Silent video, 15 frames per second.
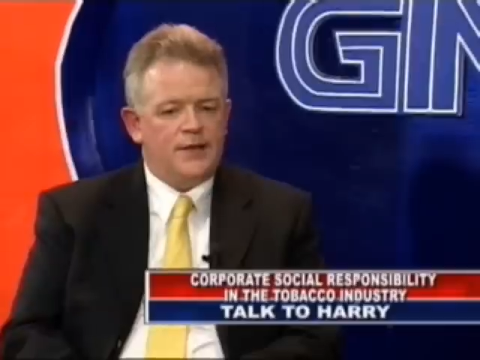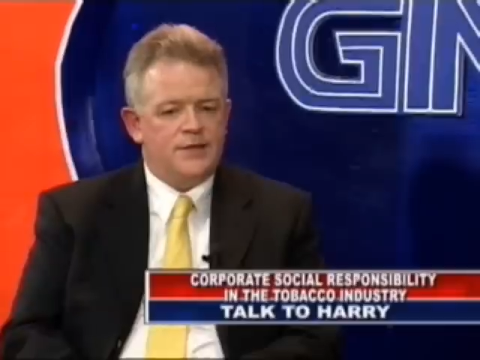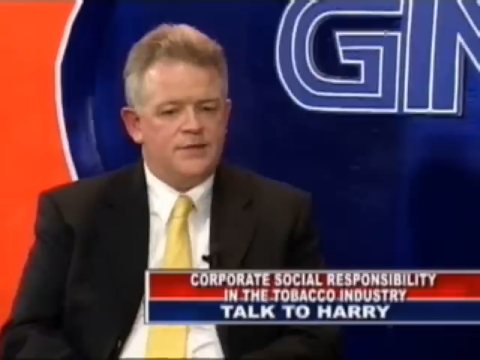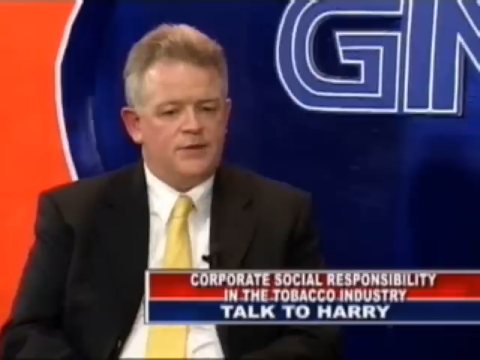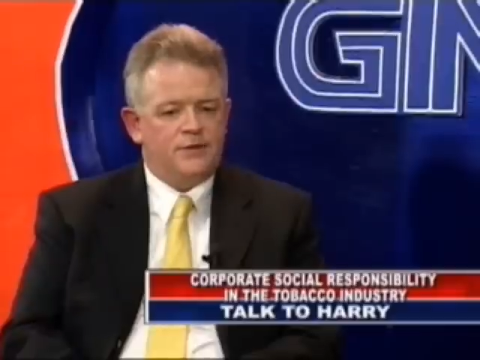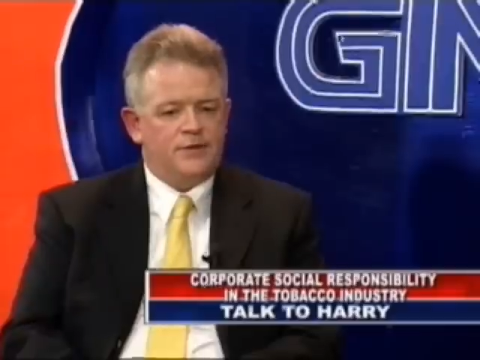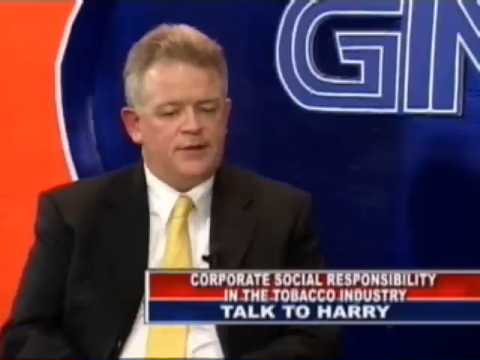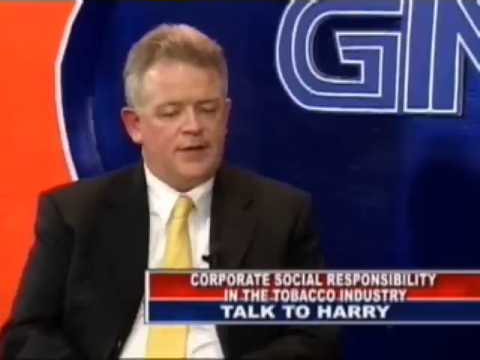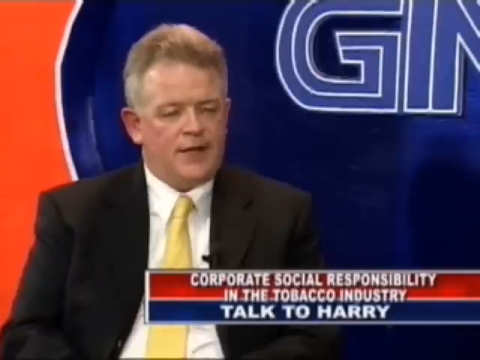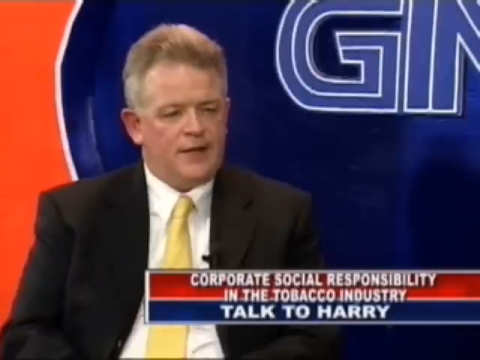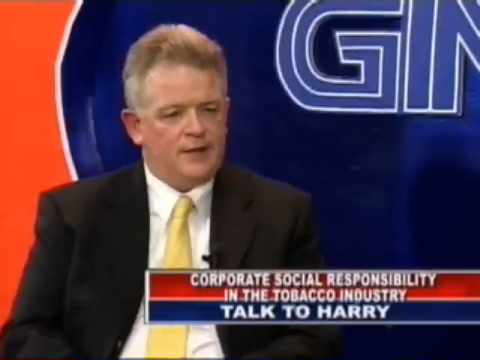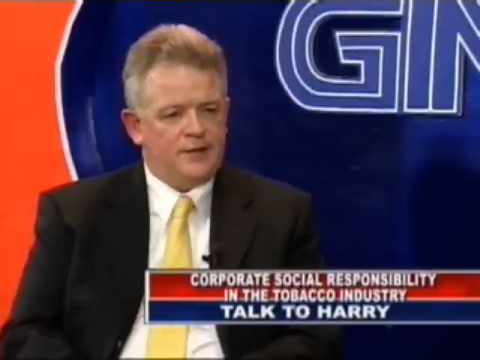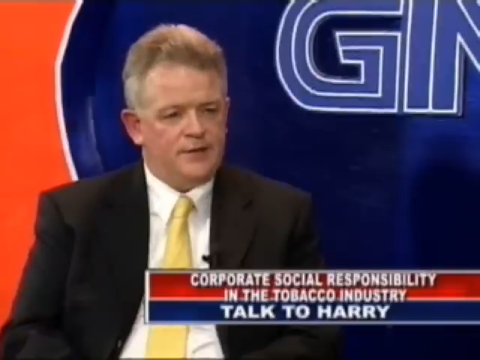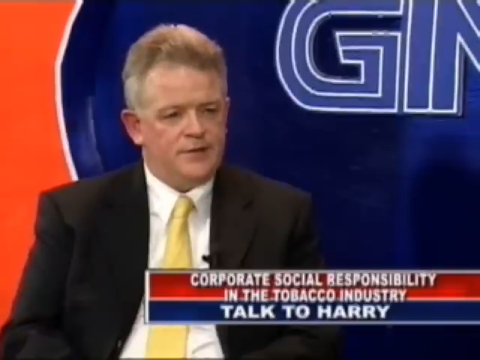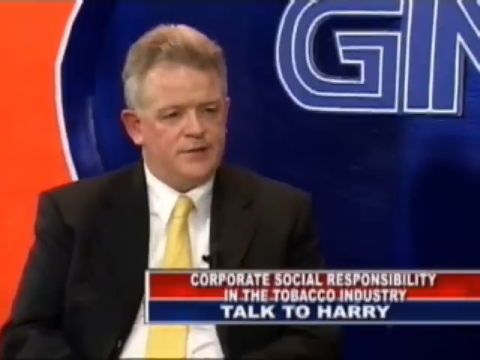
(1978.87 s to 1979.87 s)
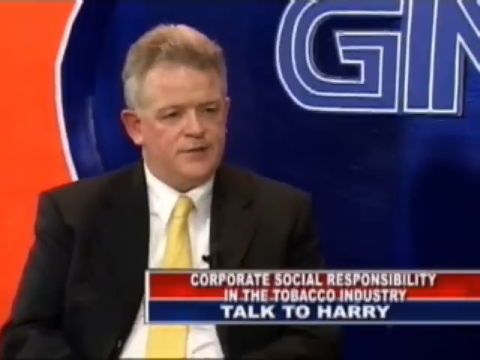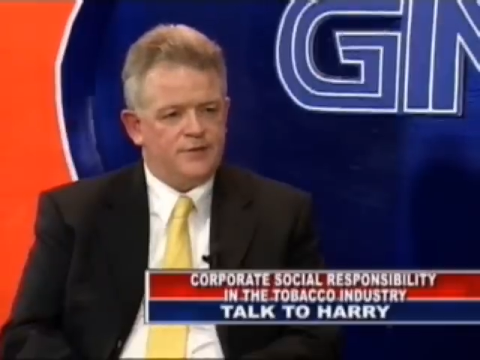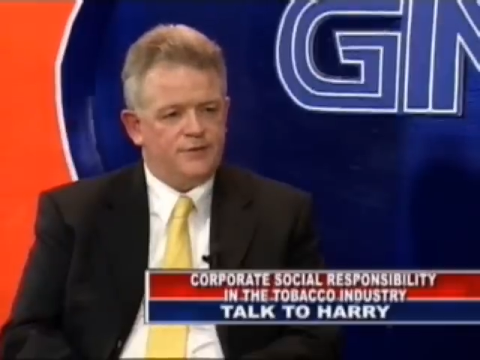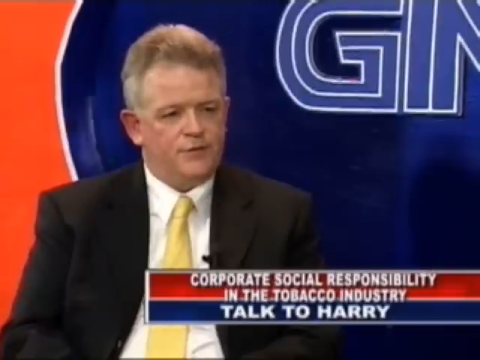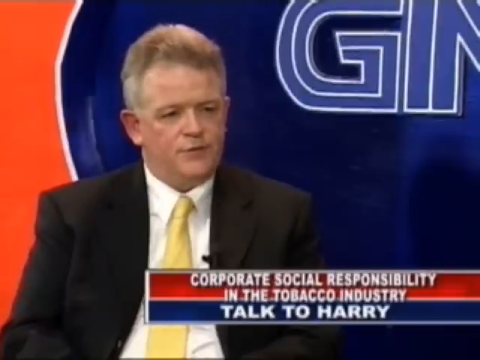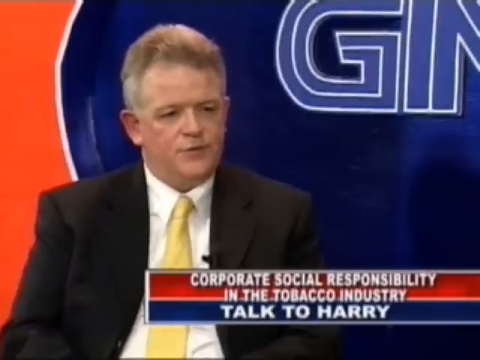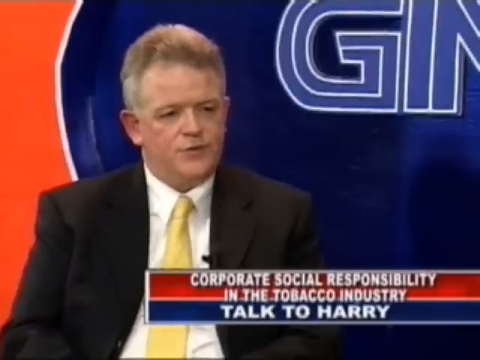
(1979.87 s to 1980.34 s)
on the calendars,
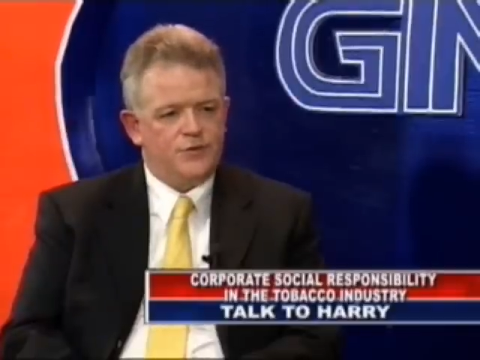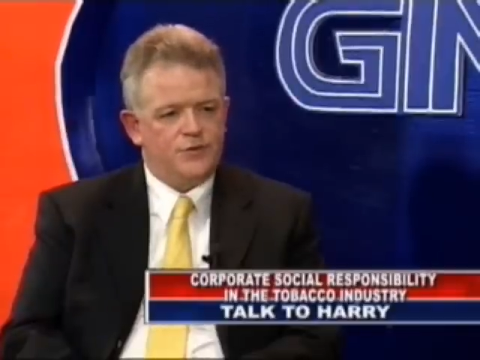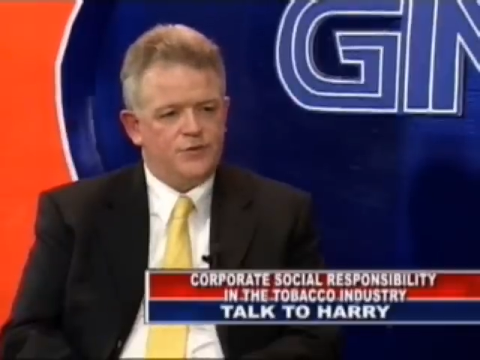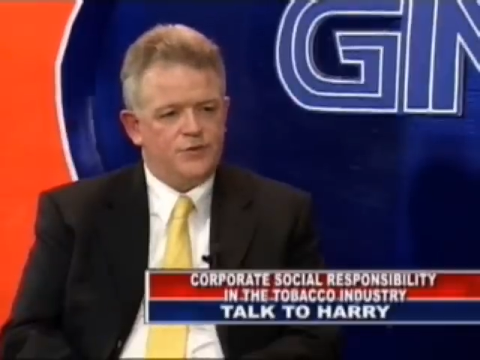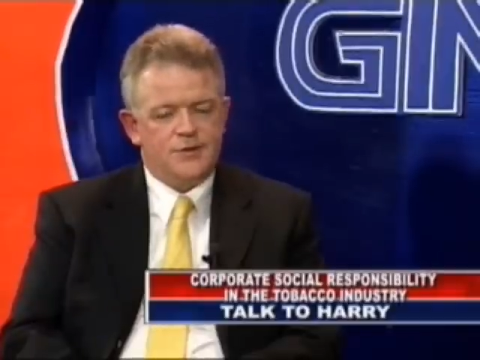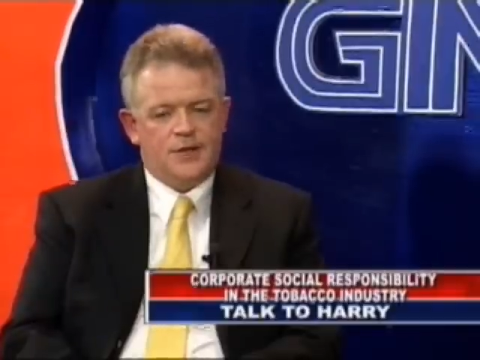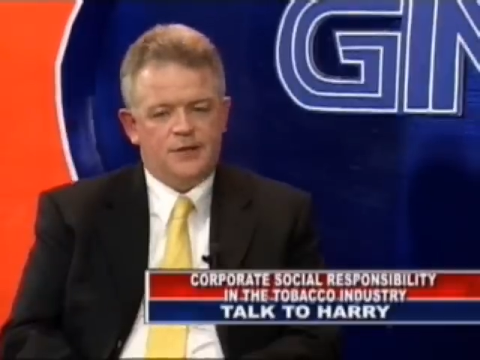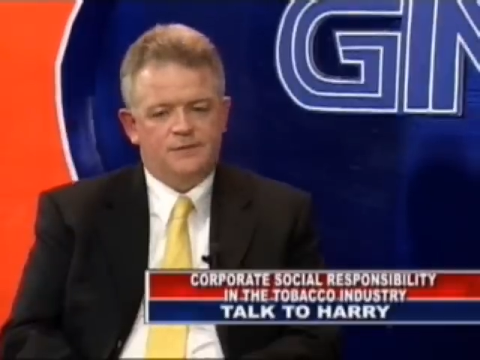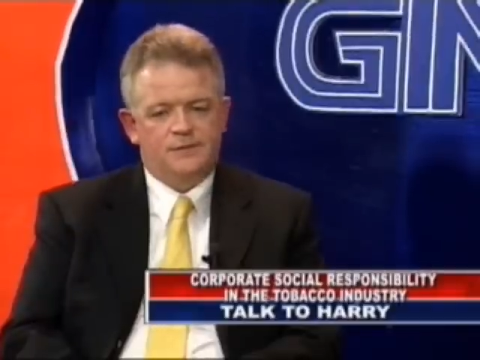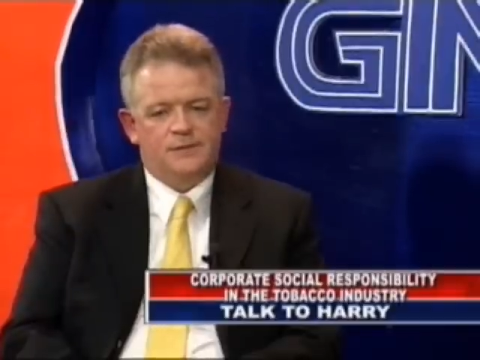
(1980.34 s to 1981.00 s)
Fortune is done.